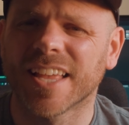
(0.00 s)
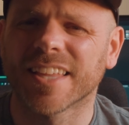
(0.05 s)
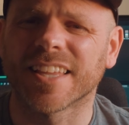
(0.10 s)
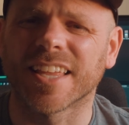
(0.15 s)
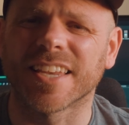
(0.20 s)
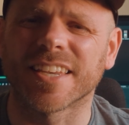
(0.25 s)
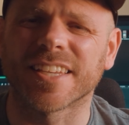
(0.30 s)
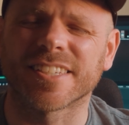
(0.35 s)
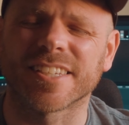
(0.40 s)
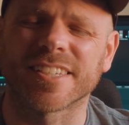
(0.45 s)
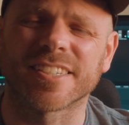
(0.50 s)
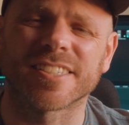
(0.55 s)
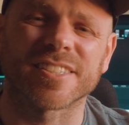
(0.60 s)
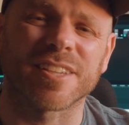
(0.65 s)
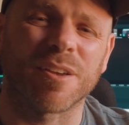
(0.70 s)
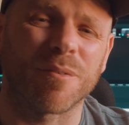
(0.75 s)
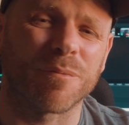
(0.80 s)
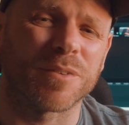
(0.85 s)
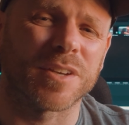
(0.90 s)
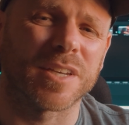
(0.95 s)
then this is
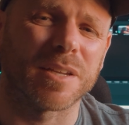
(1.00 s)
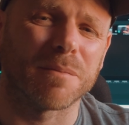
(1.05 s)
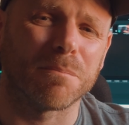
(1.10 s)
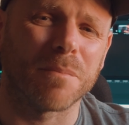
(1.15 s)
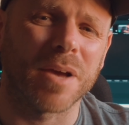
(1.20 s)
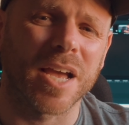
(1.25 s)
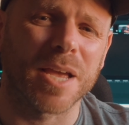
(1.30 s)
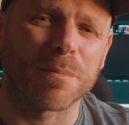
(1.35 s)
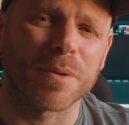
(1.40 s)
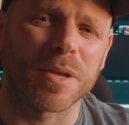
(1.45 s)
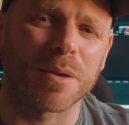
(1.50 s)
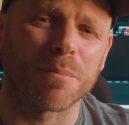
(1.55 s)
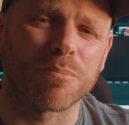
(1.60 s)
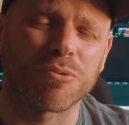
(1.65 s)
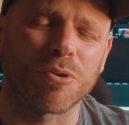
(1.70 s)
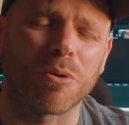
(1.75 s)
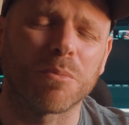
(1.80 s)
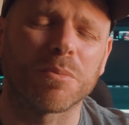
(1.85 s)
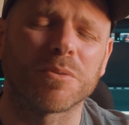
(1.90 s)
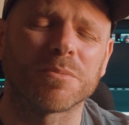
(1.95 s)
something that may be a
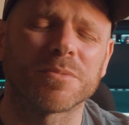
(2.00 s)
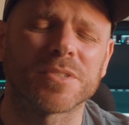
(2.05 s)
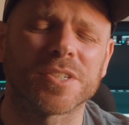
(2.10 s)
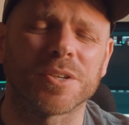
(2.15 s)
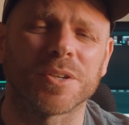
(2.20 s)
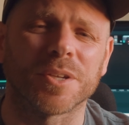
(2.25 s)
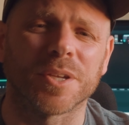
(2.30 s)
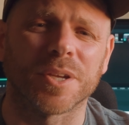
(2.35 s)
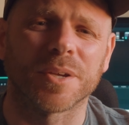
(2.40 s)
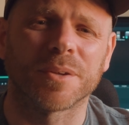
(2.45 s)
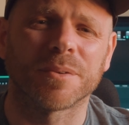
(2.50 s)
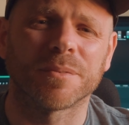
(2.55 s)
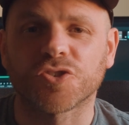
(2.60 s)
problem to you.